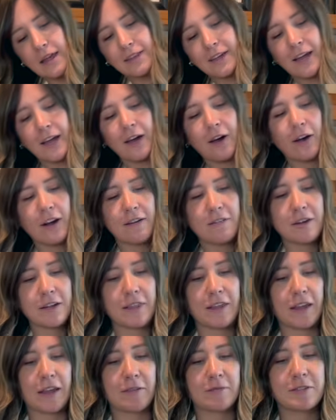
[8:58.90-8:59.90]
think I got
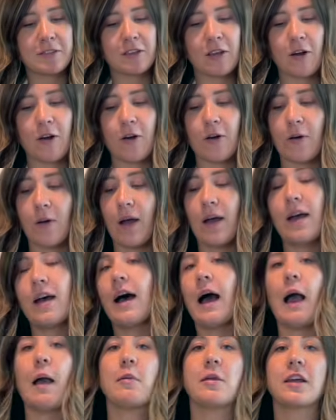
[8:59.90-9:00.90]
everything. So
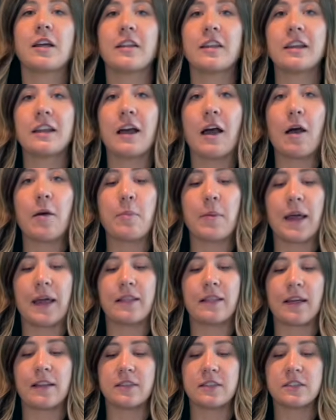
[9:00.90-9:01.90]
I'm gonna clean up
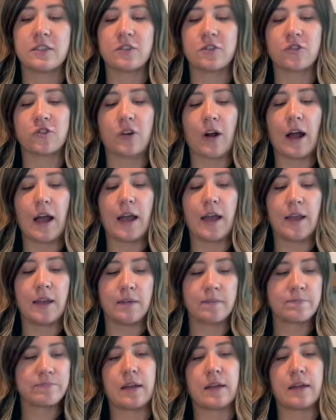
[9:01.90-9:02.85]
and let this dry